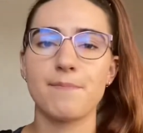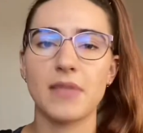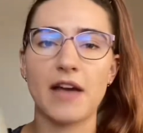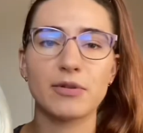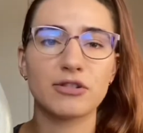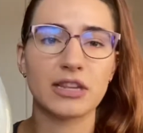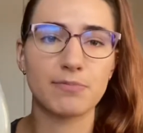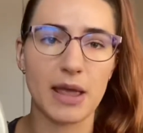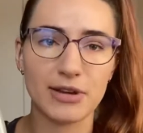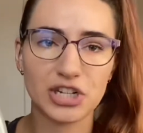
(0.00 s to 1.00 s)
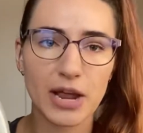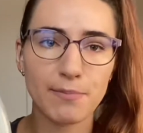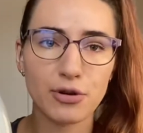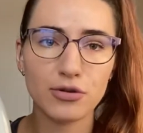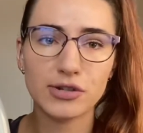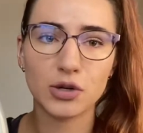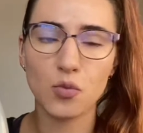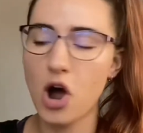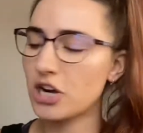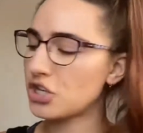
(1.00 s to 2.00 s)
I've been using baby shampoo to
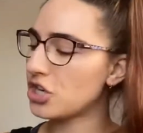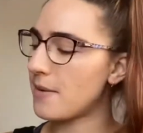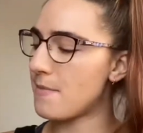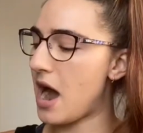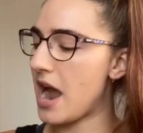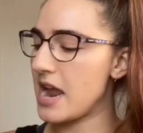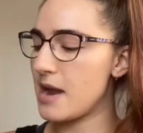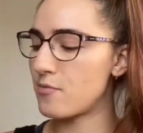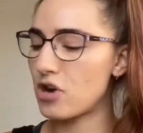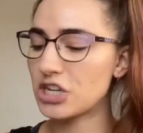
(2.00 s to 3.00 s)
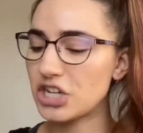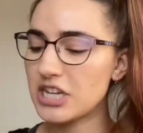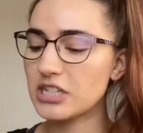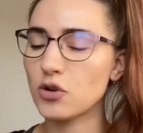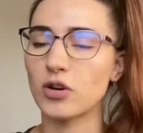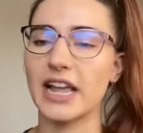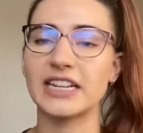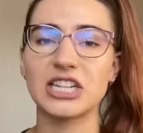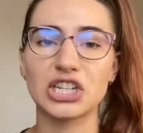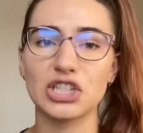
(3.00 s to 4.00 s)
wash my brushes, or like
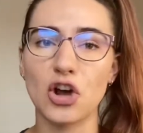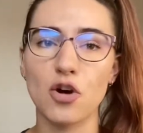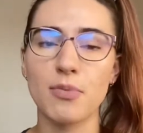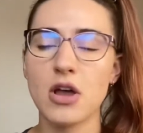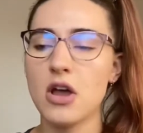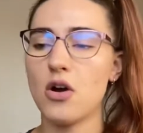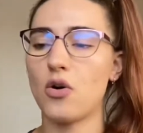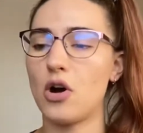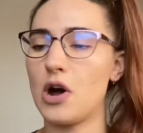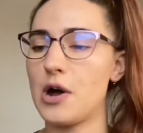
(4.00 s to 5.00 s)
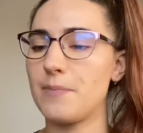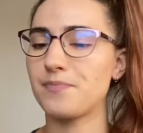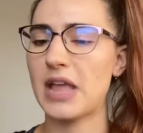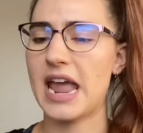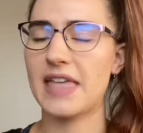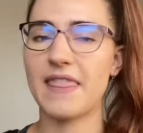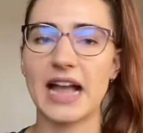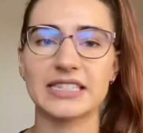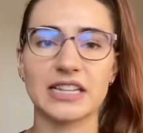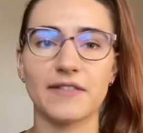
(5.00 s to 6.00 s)
dish soap, and
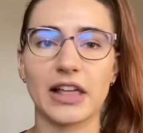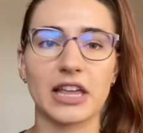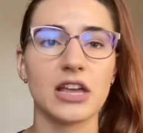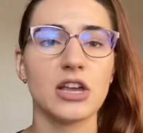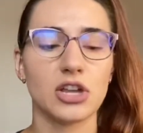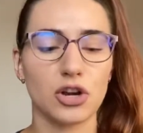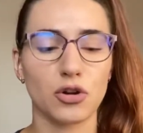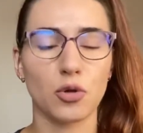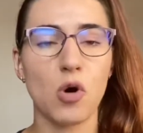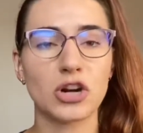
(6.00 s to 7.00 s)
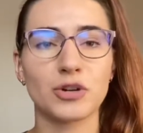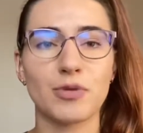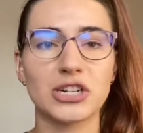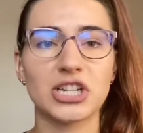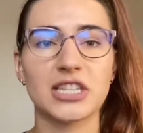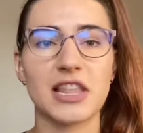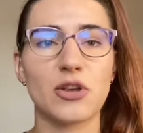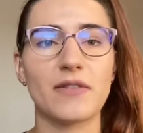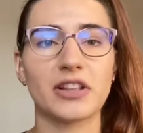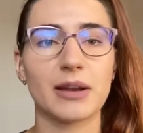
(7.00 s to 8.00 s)
that stuff, like, you know, you'll wash your brushes and then you
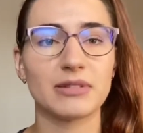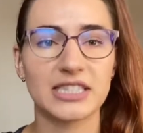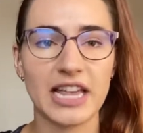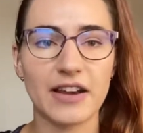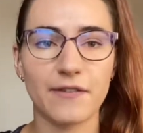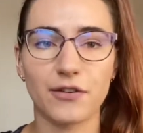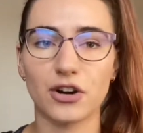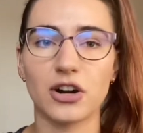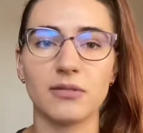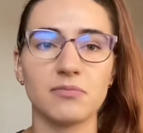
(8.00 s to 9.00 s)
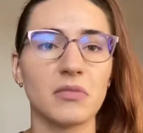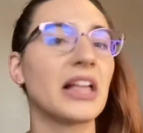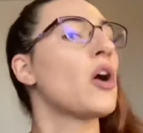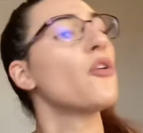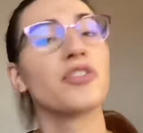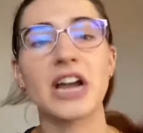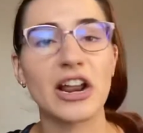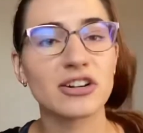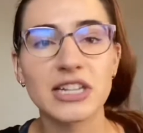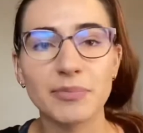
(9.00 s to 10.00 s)
have to let them sit for like overnight
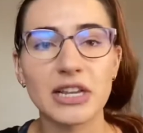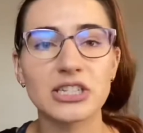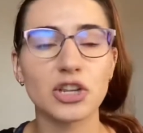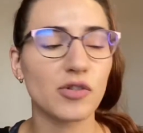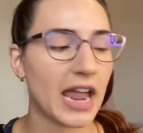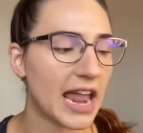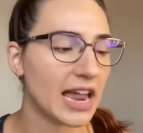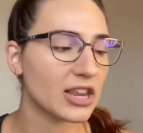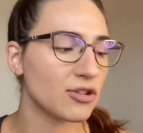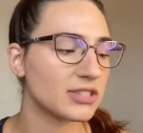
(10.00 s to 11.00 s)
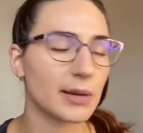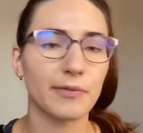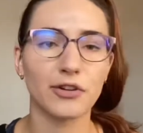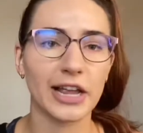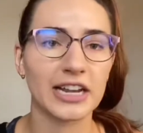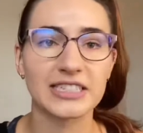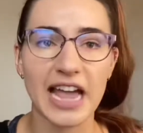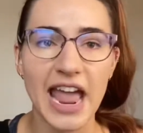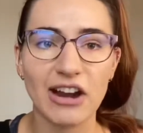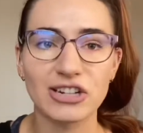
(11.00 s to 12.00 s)
or something, so you can't use them for like a
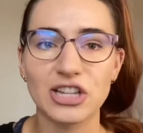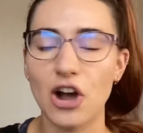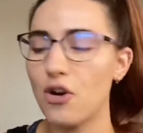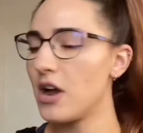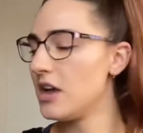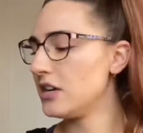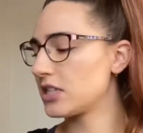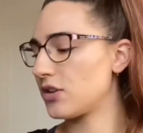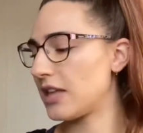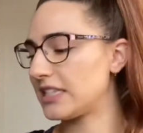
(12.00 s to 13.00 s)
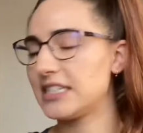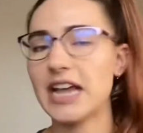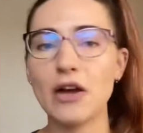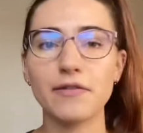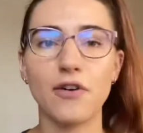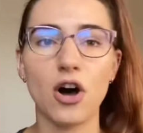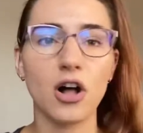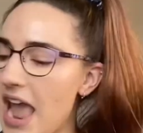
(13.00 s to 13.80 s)
day or so. So that's a downfall.